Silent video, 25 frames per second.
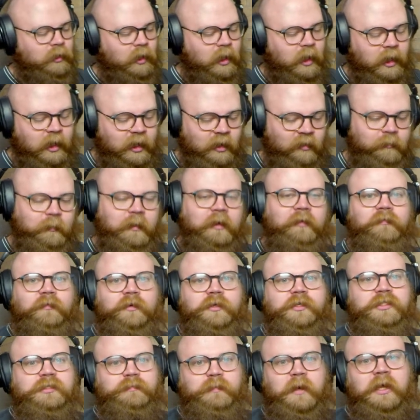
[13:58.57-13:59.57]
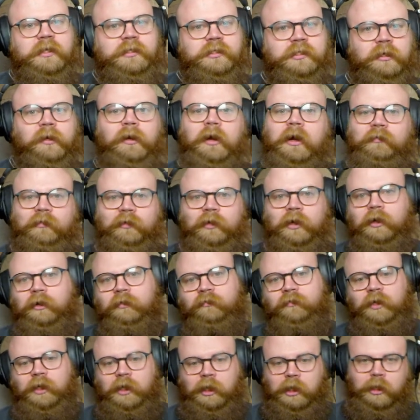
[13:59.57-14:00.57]
I have my first sponsor ever on a
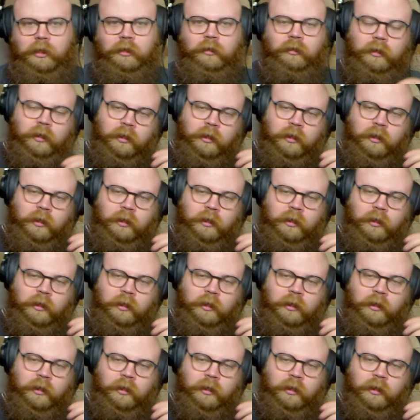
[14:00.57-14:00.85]
video.